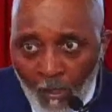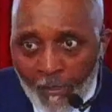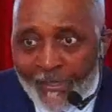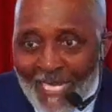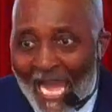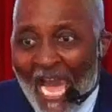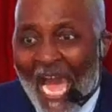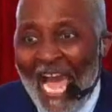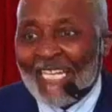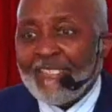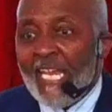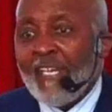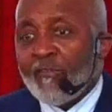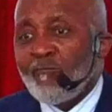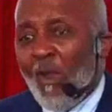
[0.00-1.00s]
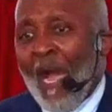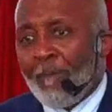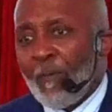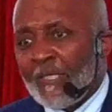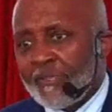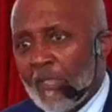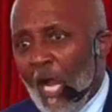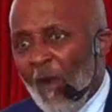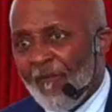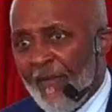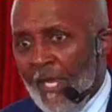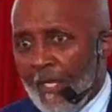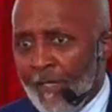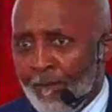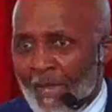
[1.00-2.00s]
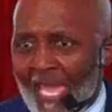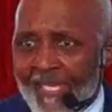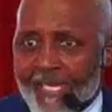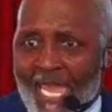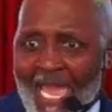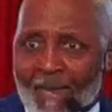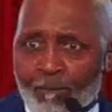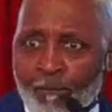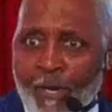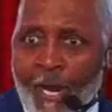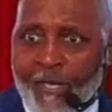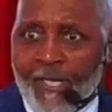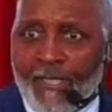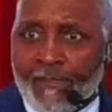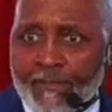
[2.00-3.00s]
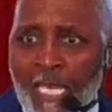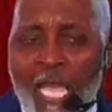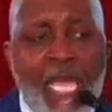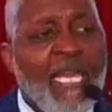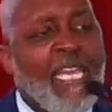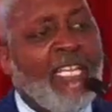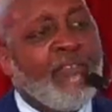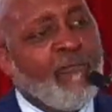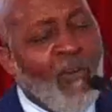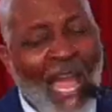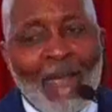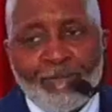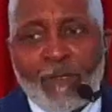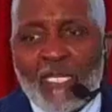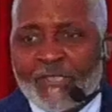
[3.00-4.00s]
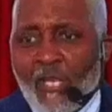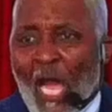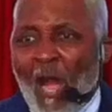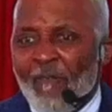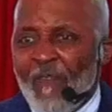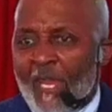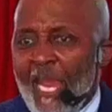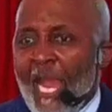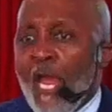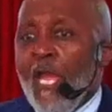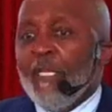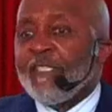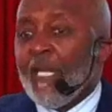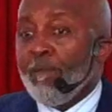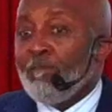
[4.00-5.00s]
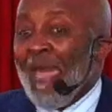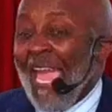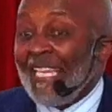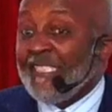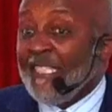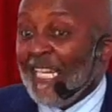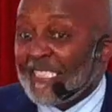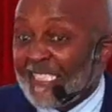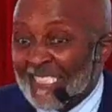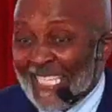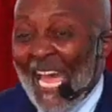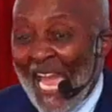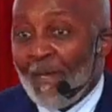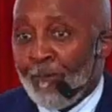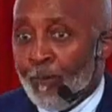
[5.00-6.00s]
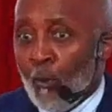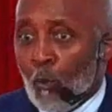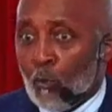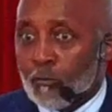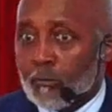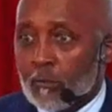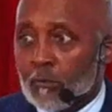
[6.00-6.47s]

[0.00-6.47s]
God didn't drop us off here to make hamburgers. He dropped us off here to make disciples.